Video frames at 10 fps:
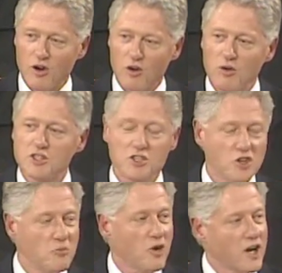We should
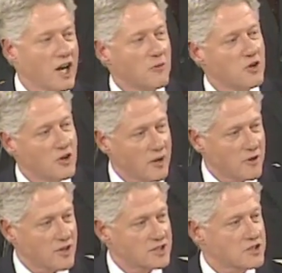do more to help new
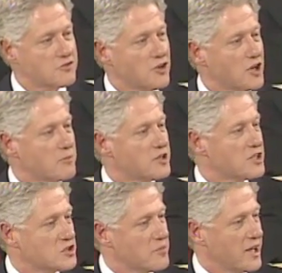immigrants to fully
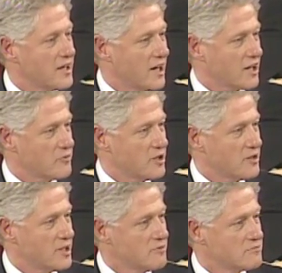participate in our
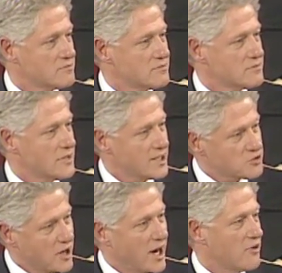community. That's
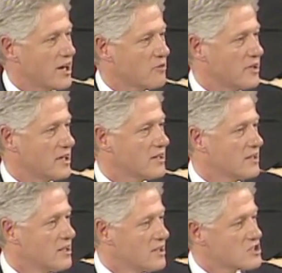why I recommend
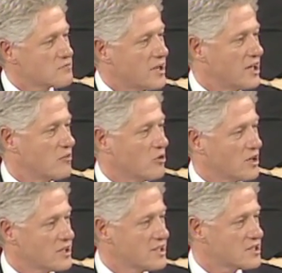spending more
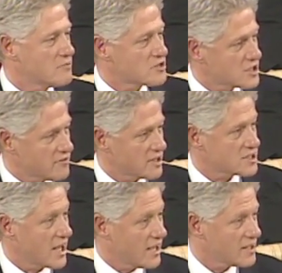to teach them civics
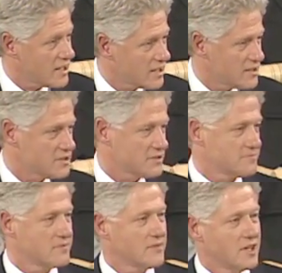and English.
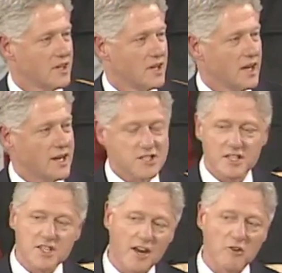And
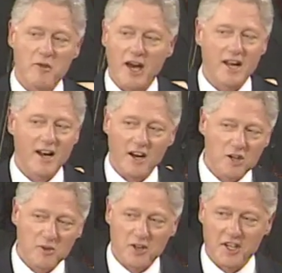since everybody in our
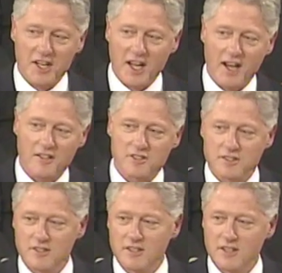community counts,
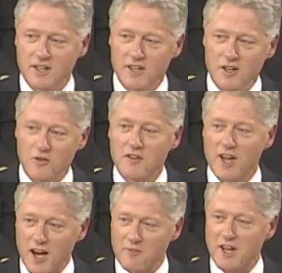we've
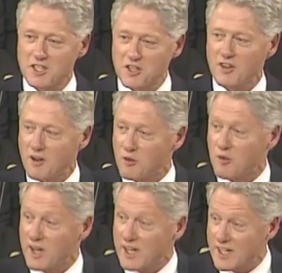got to make sure
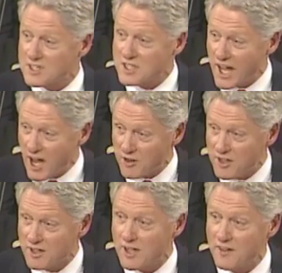everyone is counted
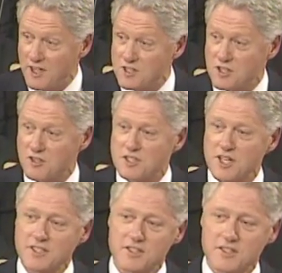in this year's
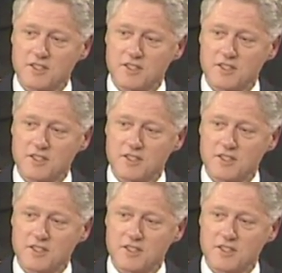census.